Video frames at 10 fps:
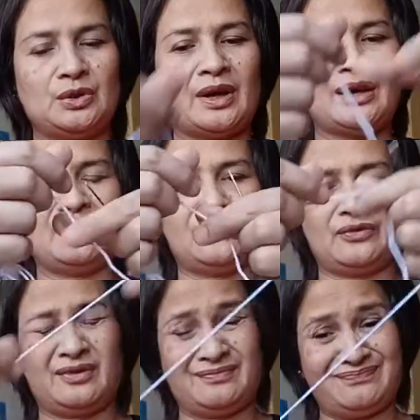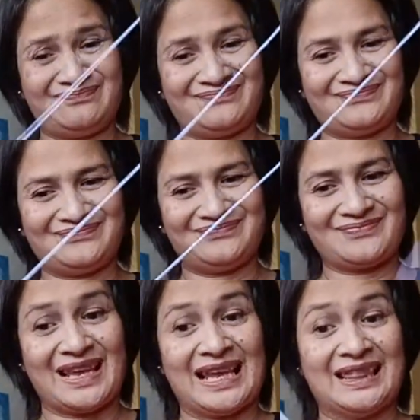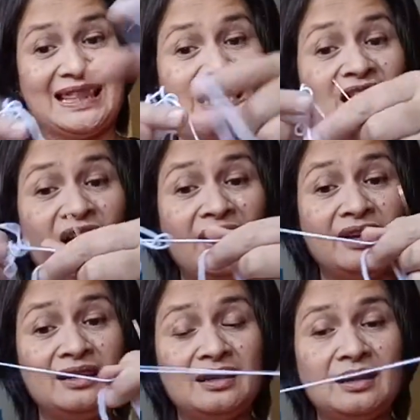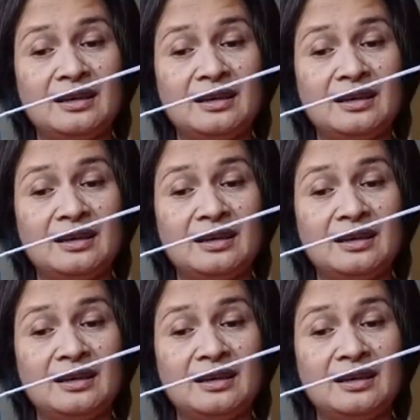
have the yarn.